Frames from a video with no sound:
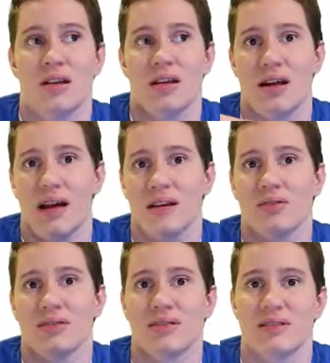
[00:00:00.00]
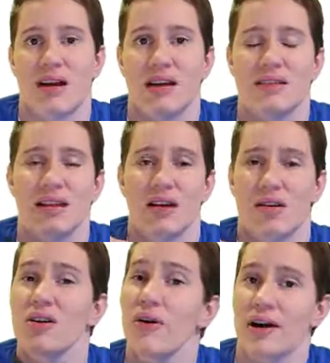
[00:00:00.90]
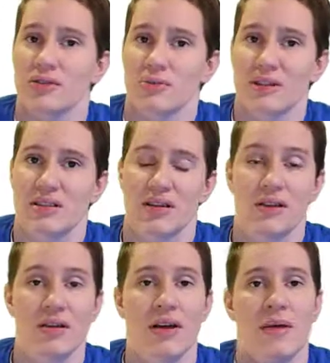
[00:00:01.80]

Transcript: the angles and sides that are across from each other.